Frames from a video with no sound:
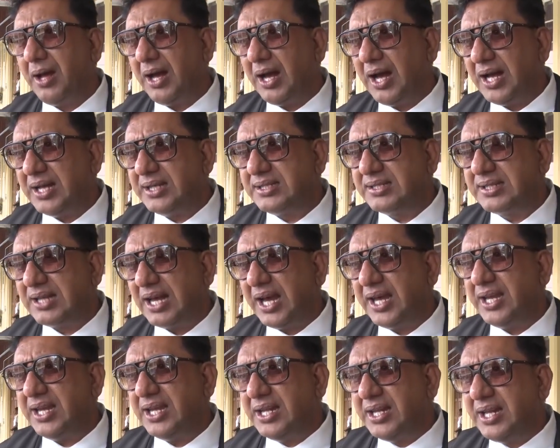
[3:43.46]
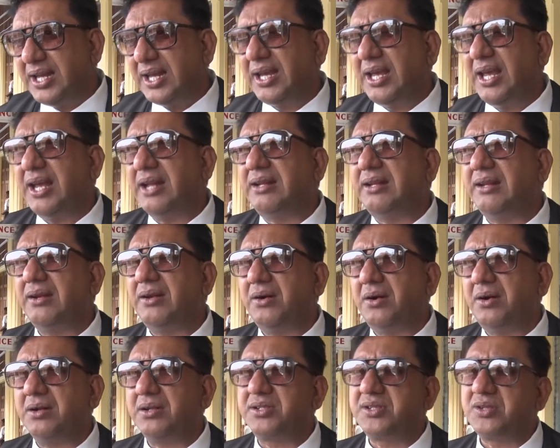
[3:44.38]
As I indicated
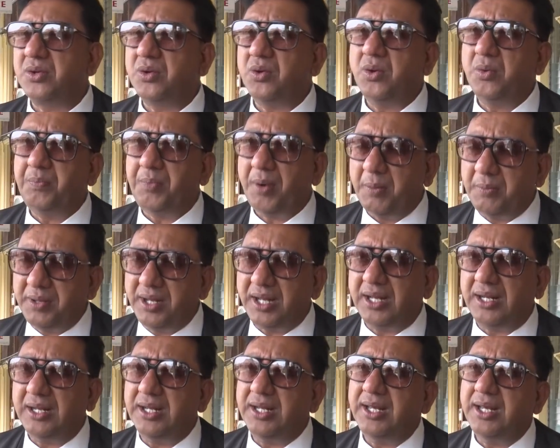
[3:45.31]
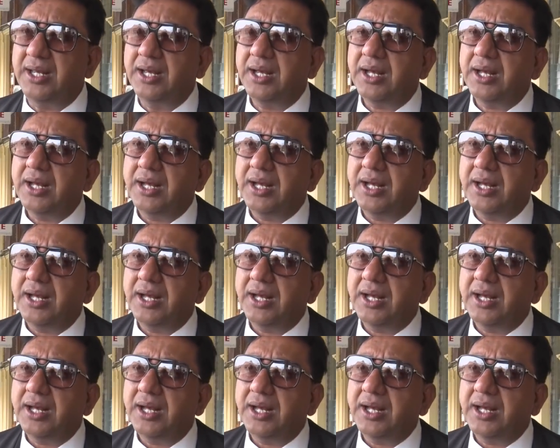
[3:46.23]
also publicly,